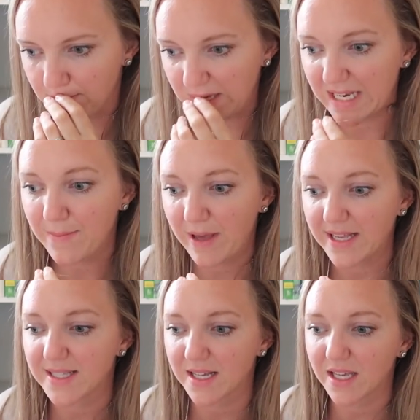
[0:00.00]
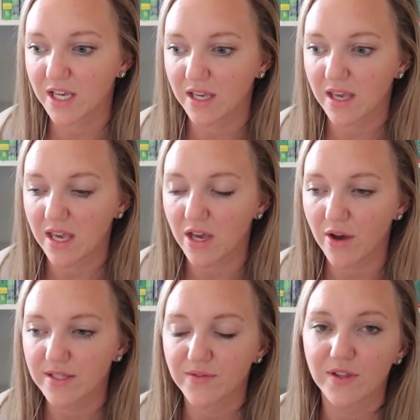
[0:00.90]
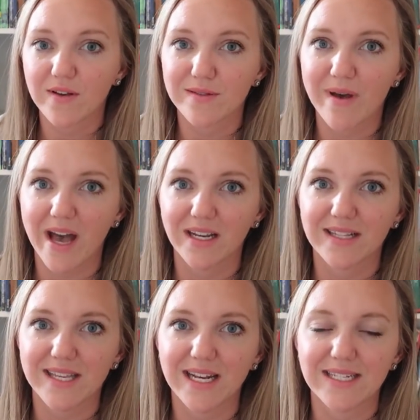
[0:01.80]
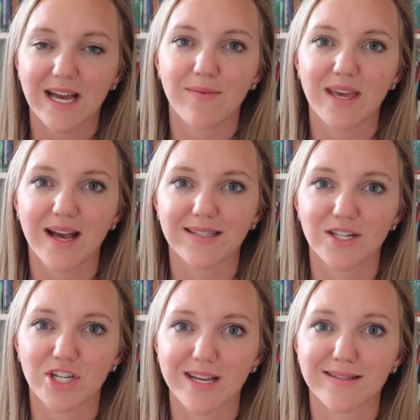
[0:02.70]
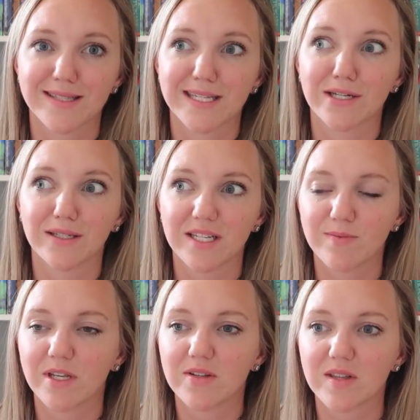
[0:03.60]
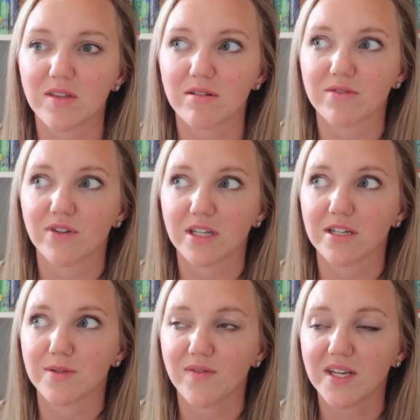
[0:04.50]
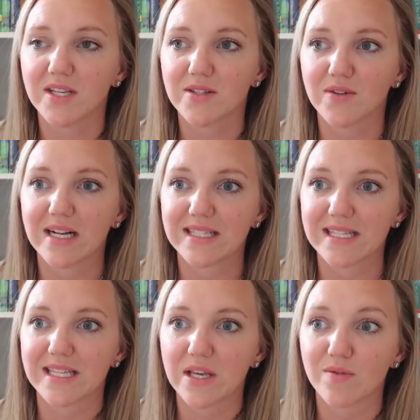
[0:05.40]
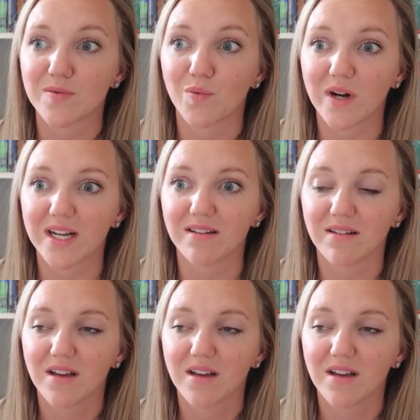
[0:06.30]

I mean, he basically, he goes for those magnets anytime he has the chance still, and he's been using those for years. We've had those around since he was one.